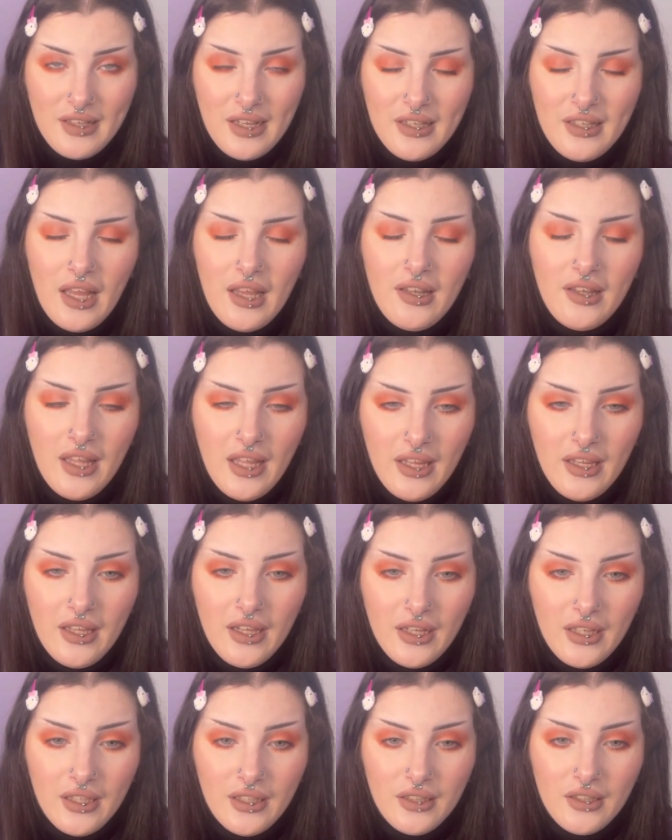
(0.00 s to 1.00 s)
and then they
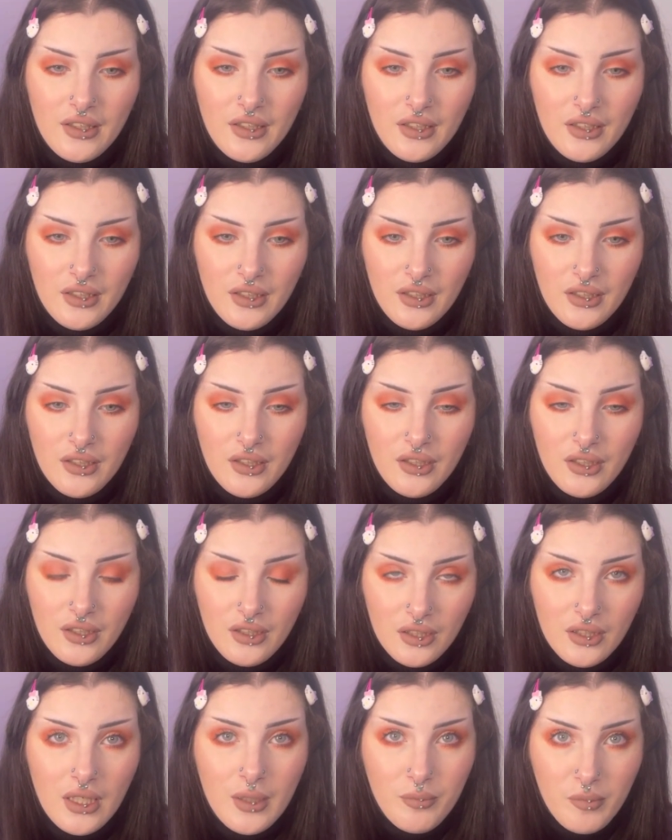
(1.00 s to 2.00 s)
can
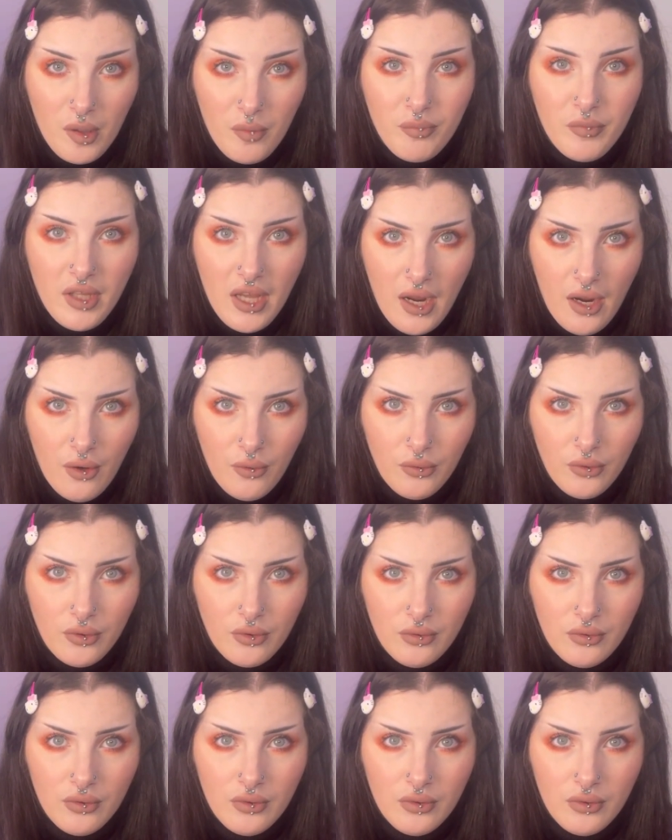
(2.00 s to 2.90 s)
clip them down.